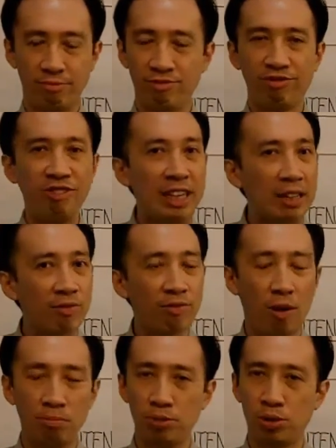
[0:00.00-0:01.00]
feed
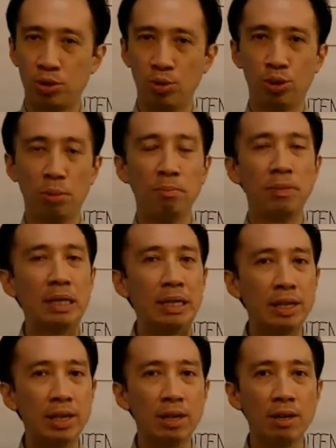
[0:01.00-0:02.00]
from social
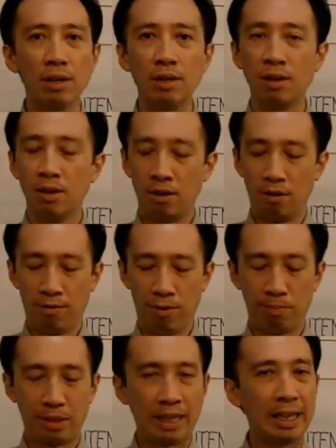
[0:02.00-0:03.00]
media,
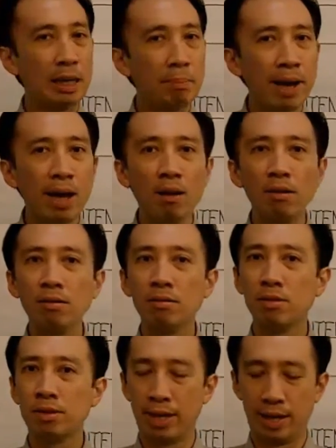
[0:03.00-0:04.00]
from the
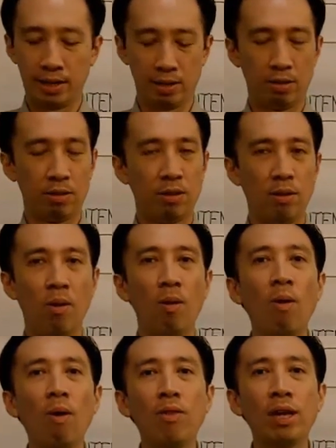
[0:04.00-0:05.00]
emails, and
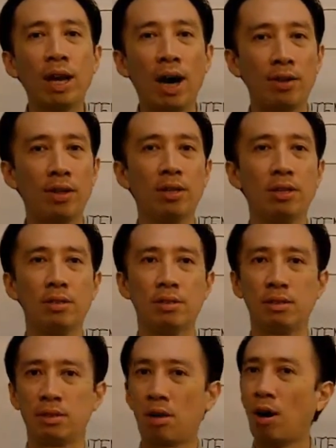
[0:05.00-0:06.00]
all the other
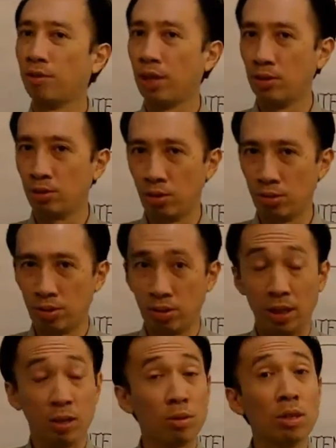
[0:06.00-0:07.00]
content sources,
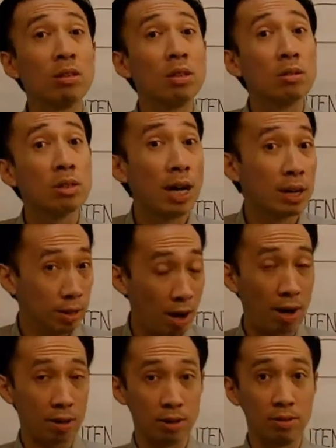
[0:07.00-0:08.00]
including newsletter and
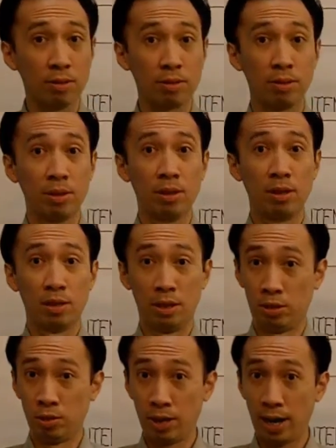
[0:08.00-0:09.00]
articles
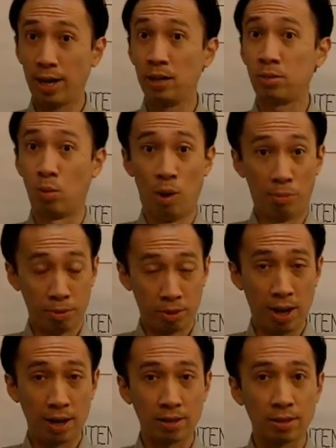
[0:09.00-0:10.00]
in today's
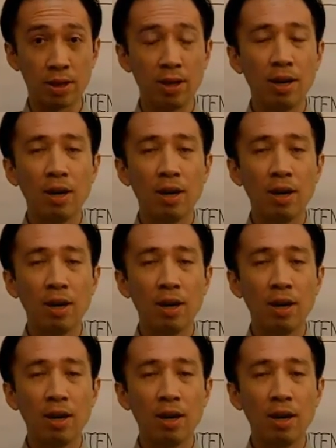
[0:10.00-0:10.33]
websites.